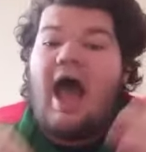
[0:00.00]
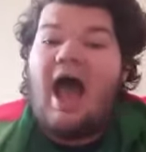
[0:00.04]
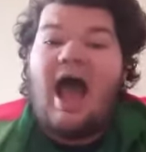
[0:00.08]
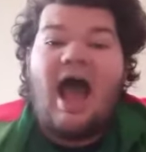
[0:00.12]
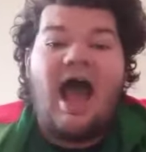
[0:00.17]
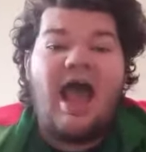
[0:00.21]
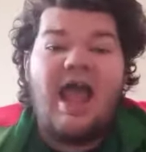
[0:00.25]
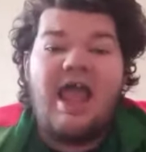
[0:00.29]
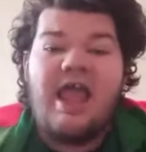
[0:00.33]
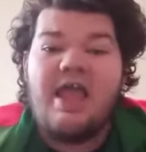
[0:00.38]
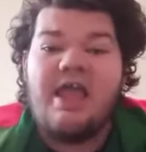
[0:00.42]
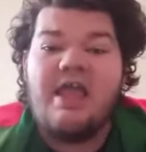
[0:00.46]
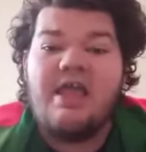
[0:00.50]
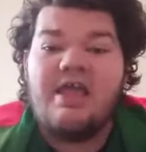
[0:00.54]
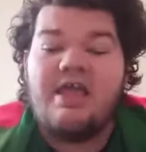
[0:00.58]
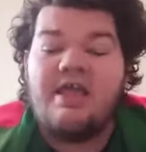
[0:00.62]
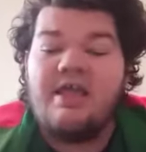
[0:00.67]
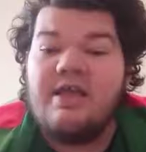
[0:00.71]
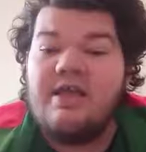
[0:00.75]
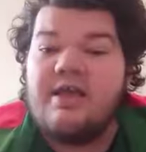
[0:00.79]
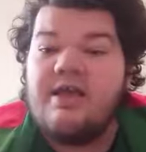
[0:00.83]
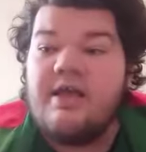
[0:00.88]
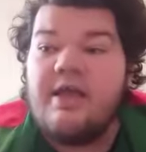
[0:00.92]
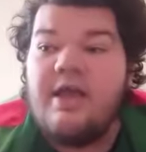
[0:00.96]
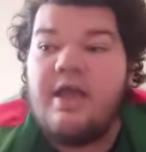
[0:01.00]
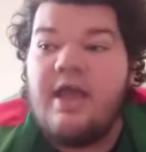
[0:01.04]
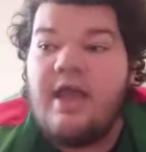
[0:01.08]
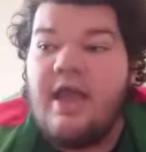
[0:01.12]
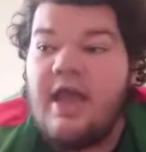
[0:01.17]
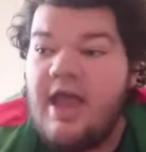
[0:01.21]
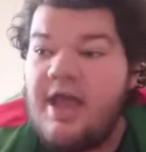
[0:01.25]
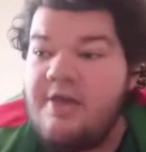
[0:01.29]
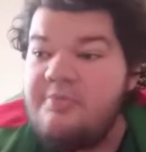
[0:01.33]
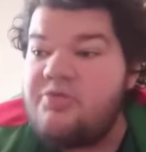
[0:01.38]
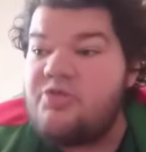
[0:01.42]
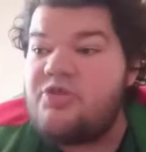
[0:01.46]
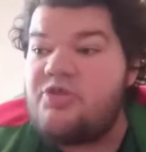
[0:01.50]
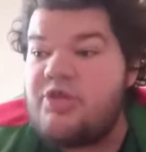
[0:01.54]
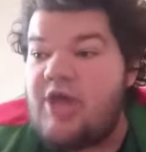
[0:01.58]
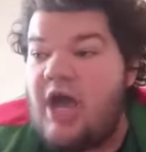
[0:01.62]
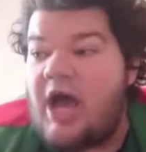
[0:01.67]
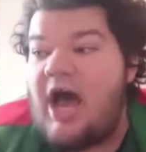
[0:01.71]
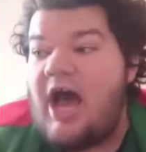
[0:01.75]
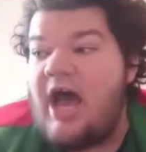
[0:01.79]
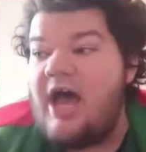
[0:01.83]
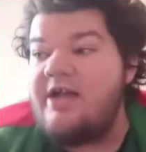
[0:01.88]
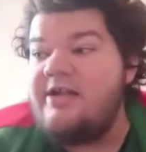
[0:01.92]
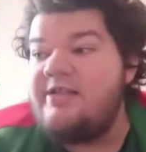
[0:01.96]
I am
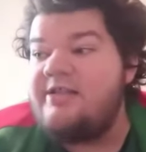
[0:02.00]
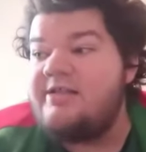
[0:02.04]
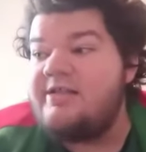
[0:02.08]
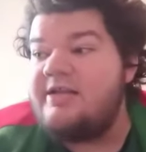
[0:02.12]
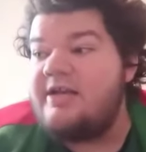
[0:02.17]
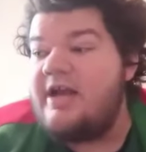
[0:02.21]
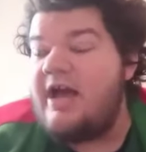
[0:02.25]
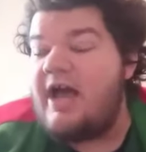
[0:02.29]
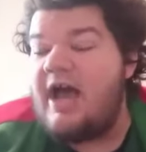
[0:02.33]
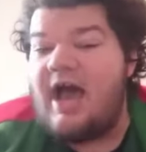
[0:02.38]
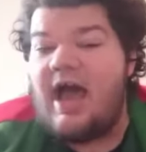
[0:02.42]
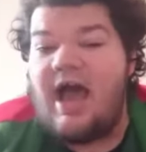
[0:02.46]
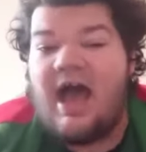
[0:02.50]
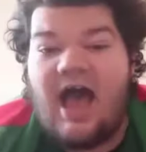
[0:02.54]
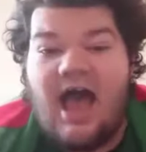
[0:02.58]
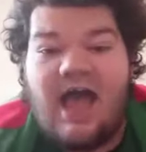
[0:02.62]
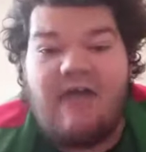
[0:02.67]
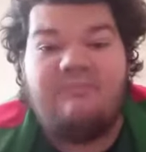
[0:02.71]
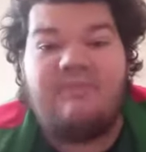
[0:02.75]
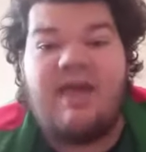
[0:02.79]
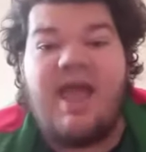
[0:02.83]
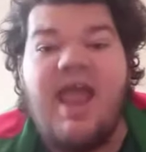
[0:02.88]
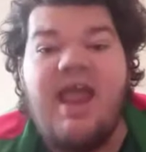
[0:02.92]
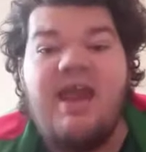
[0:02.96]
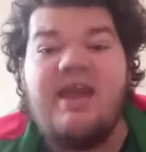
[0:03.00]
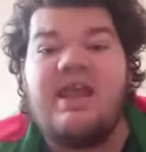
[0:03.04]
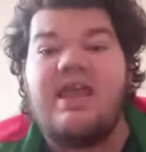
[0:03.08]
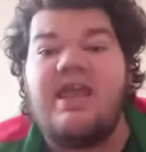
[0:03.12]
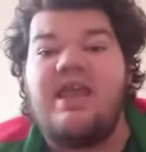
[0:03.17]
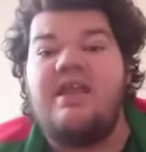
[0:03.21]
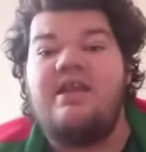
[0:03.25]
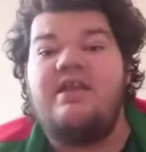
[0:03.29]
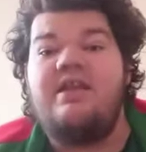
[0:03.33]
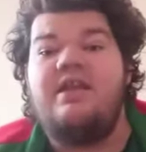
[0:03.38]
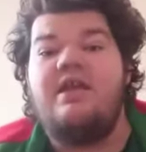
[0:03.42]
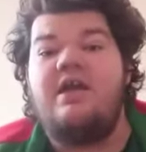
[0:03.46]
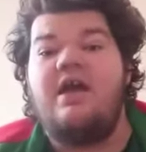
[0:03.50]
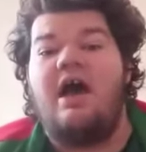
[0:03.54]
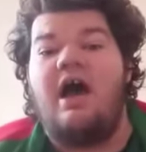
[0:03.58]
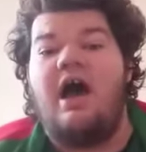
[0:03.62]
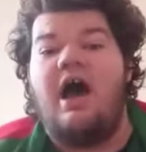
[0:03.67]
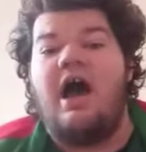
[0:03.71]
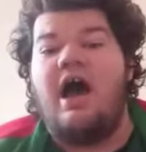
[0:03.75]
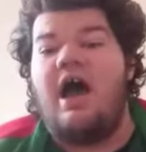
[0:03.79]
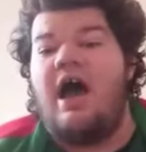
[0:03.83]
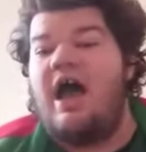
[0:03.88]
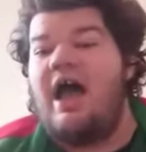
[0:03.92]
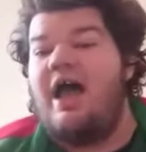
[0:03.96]
shocked. I made it. Uh,
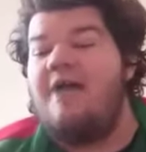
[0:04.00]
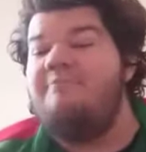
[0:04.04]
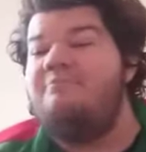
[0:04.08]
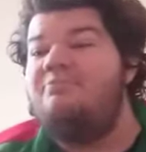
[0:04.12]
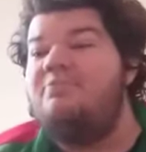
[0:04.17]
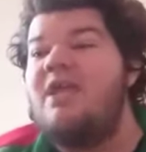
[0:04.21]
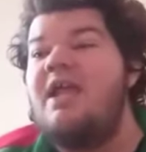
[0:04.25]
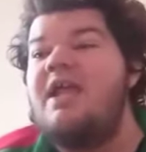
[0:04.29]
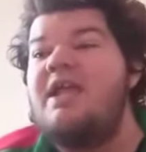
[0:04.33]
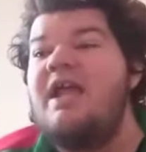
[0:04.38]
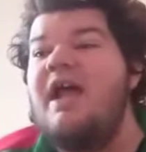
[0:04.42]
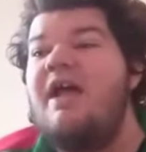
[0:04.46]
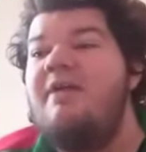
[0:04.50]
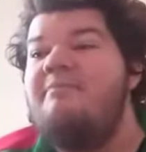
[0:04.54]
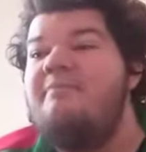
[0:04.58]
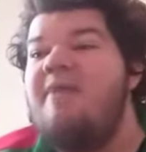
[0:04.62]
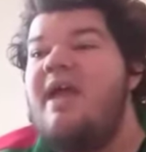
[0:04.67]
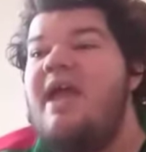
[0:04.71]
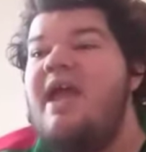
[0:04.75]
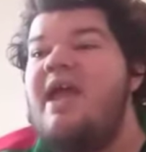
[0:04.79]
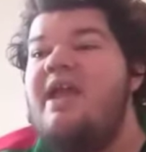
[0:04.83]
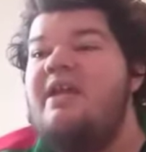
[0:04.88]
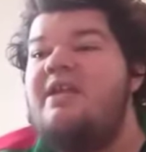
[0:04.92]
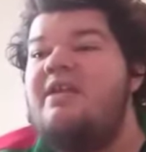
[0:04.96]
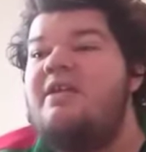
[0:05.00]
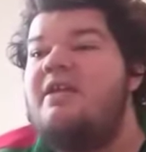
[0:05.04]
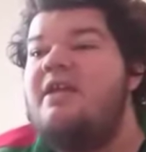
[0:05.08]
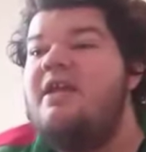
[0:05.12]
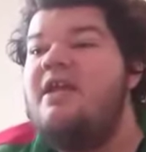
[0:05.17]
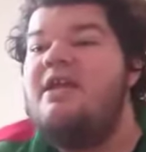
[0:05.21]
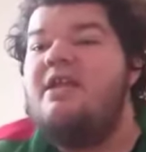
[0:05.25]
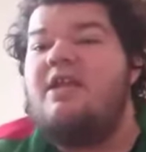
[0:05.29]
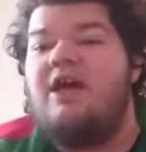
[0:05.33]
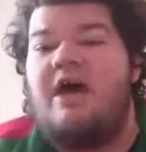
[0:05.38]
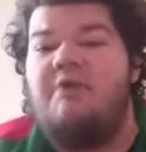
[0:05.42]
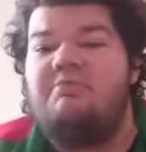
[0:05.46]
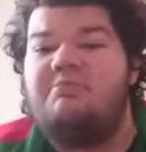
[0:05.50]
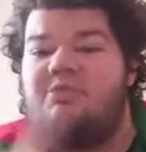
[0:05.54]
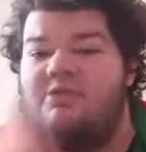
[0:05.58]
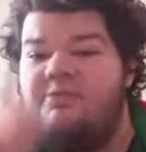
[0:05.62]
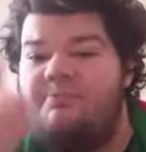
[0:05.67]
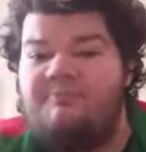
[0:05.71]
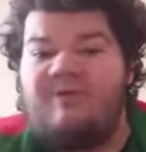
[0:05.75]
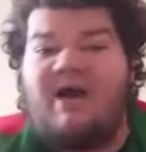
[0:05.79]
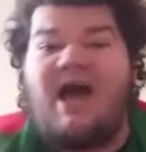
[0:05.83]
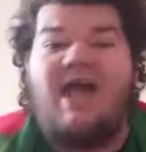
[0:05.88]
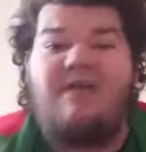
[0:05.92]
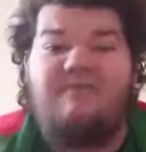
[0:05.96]
I think I made it up
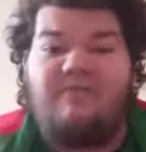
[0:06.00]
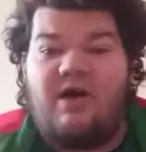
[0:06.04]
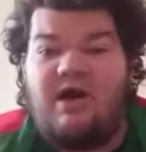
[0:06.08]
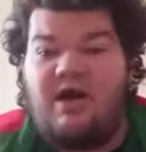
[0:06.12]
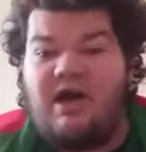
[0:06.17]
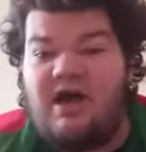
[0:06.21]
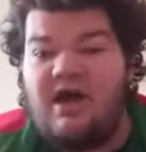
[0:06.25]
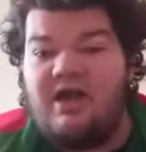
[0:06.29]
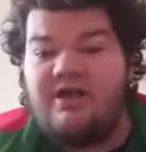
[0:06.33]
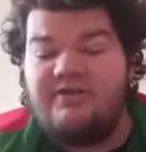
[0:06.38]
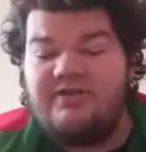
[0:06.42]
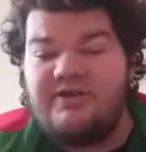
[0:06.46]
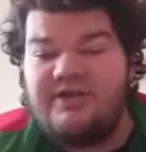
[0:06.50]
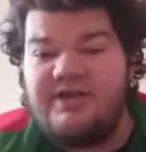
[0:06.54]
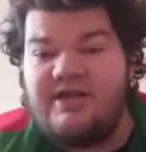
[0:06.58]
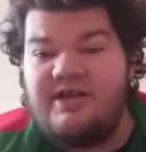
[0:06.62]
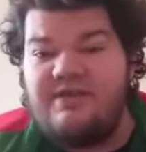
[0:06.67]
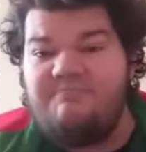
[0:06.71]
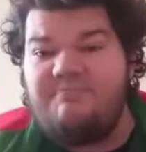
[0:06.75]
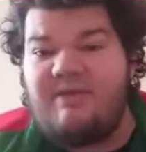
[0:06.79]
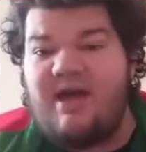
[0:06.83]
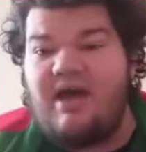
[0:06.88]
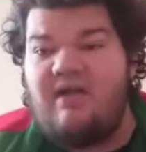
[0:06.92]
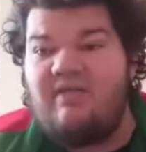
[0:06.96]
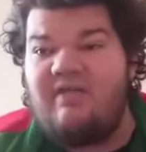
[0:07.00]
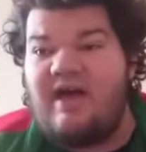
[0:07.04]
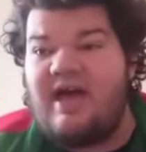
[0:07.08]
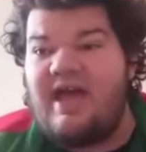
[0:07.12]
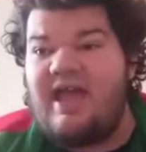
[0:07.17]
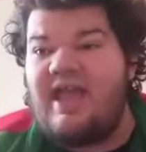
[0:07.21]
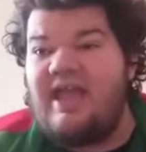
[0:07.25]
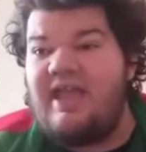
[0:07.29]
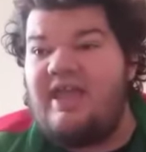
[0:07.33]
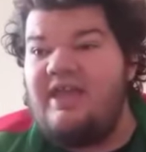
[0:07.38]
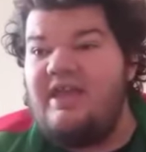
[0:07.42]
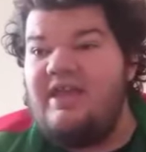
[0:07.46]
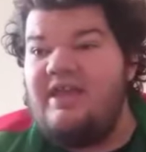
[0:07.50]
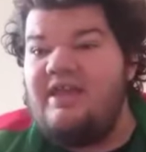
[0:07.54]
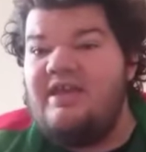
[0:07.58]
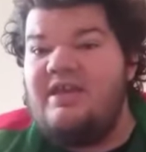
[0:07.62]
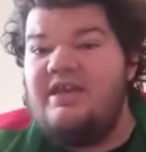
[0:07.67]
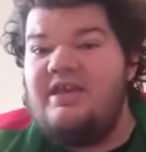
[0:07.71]
to 500 about like